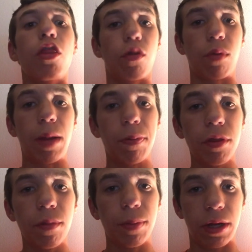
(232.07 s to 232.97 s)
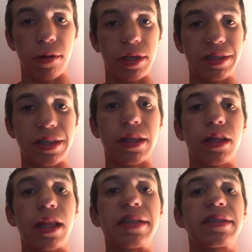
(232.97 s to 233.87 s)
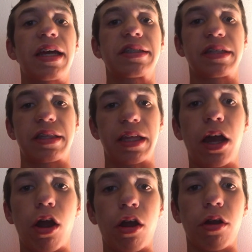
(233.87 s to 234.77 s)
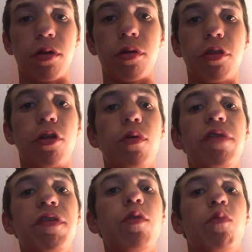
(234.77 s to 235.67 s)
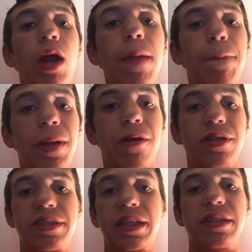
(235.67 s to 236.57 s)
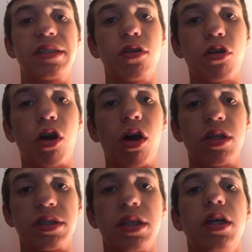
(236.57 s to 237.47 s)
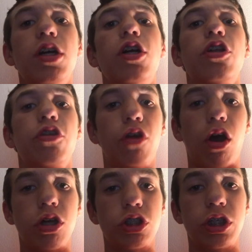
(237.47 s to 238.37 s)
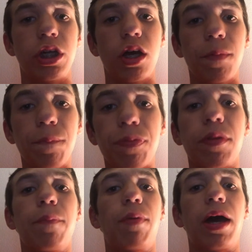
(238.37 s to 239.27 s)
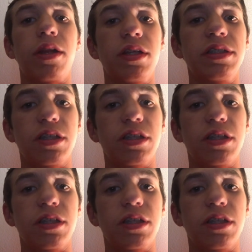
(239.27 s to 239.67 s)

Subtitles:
The riper the berries, the less toxic they are, though even ripe berries can still cause nausea, bodily